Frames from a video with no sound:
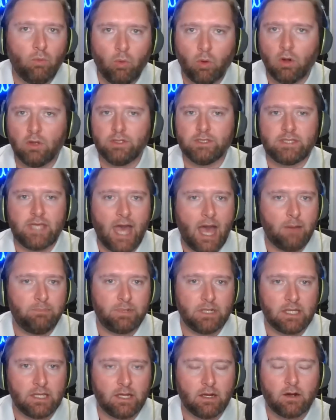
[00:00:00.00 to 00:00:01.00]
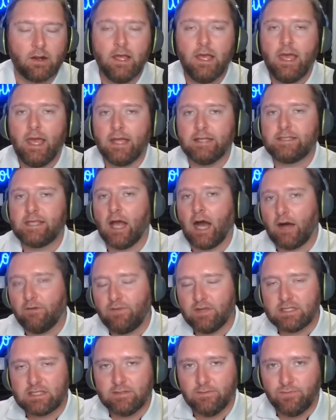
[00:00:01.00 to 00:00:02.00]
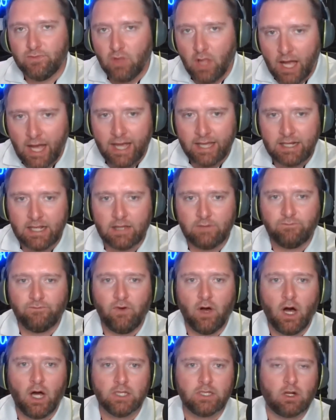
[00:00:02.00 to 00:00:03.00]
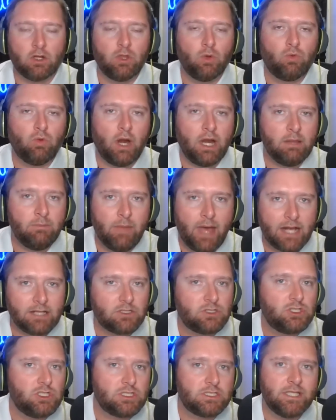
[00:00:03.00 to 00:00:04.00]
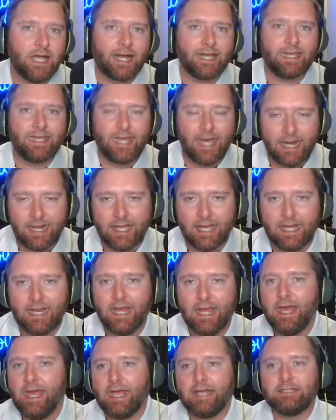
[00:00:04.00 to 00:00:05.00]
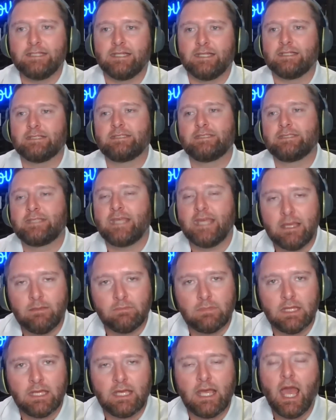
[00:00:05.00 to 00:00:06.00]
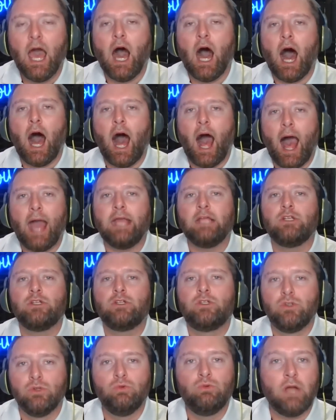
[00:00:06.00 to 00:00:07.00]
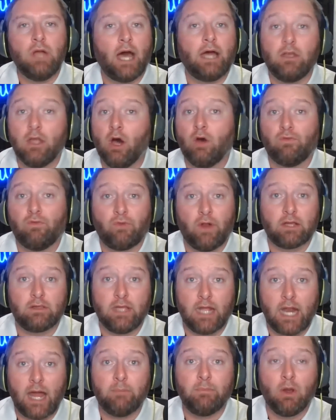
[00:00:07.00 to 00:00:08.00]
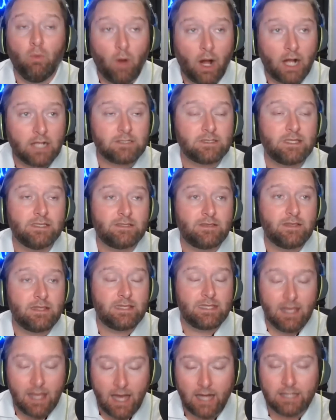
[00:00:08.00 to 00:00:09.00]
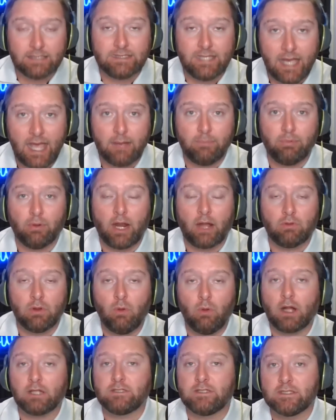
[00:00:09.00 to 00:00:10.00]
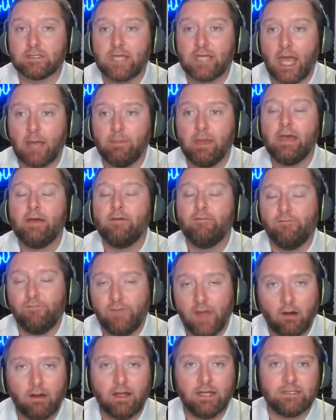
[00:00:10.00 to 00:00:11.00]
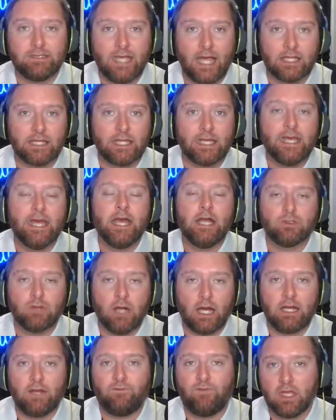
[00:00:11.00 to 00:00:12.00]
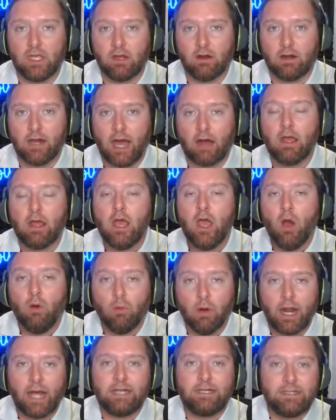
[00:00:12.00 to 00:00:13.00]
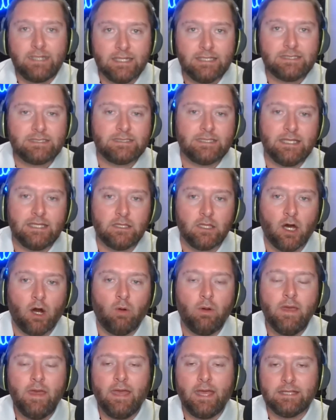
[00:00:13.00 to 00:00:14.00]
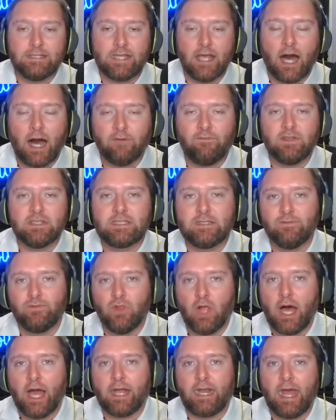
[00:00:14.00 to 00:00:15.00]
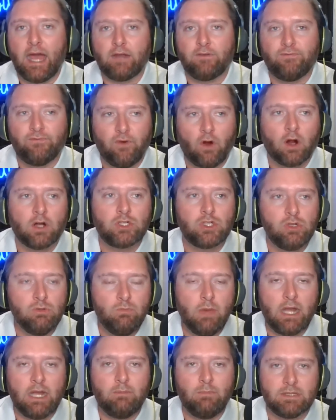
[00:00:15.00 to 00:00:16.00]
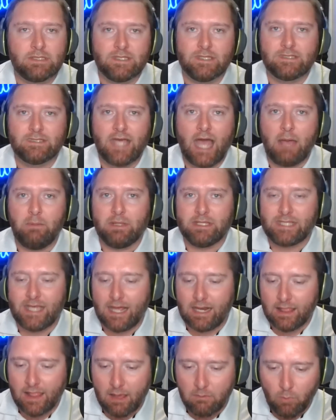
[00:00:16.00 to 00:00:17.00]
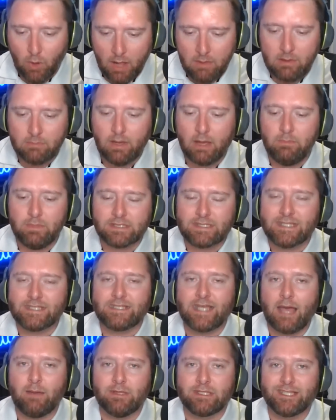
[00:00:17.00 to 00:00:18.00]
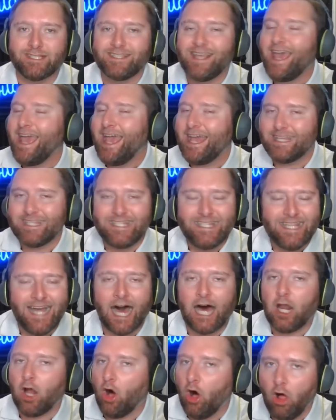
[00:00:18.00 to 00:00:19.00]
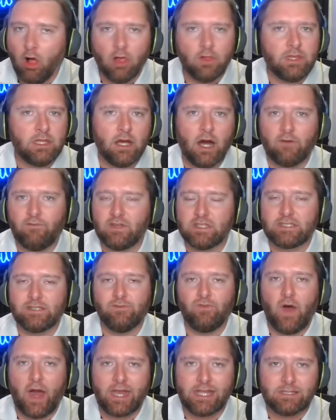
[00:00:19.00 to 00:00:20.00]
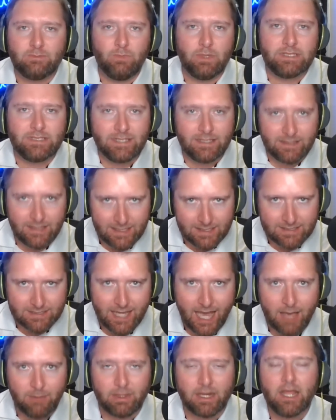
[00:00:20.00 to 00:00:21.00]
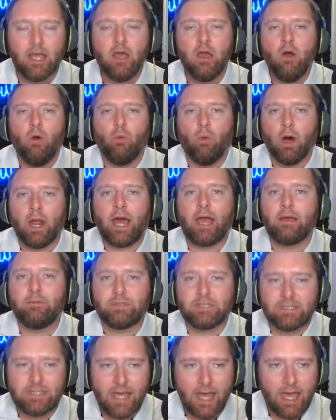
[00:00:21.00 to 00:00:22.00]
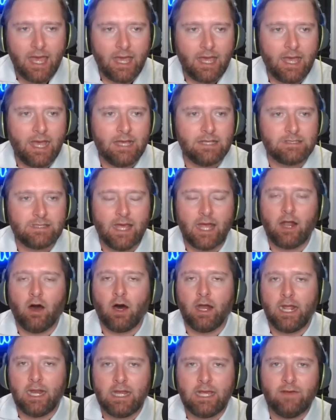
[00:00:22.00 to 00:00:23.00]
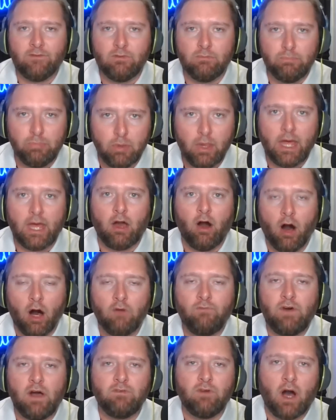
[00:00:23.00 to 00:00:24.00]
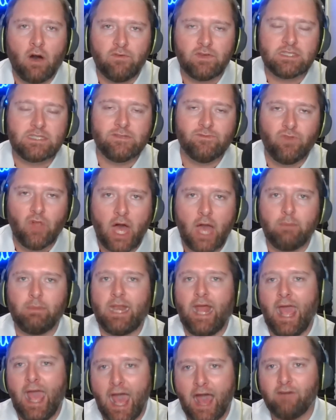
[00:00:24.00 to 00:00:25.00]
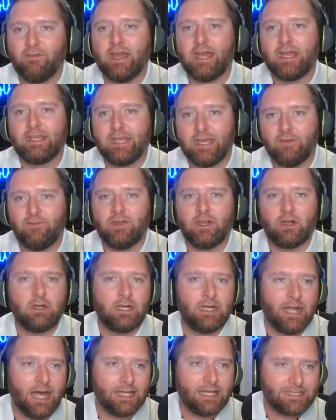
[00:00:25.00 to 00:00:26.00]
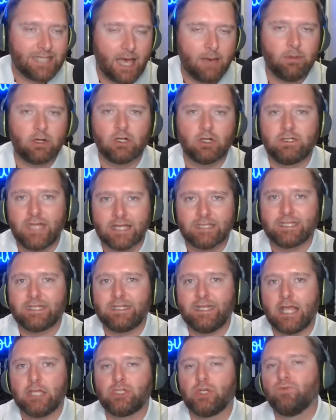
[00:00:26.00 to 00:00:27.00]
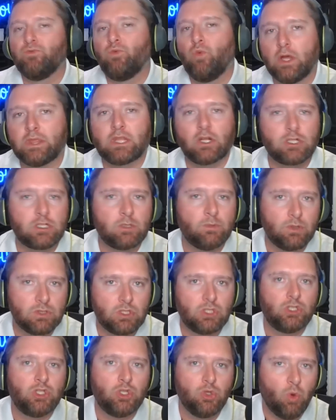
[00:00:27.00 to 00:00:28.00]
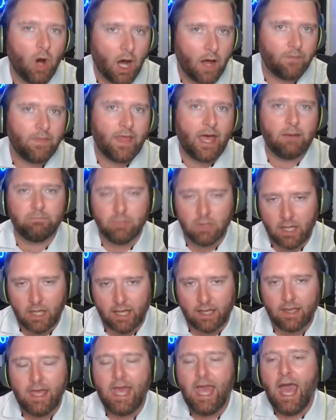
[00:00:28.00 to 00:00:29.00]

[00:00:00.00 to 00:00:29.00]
the world is happening here? Is the offensive line at fault? Are the running backs just not getting it? Is it a scheme thing? I do not know, frankly. And I'm going to watch this tape when I rewatch this game very intently, trying to figure it out. What I did see, though, is the offensive line had far too many missed assignments. And what I mean by missed assignments is not all the offensive line is missing the assignment. What I am saying is that on any given play, all 5 offensive linemen have a given assignment or designation of what they're supposed to do on that play.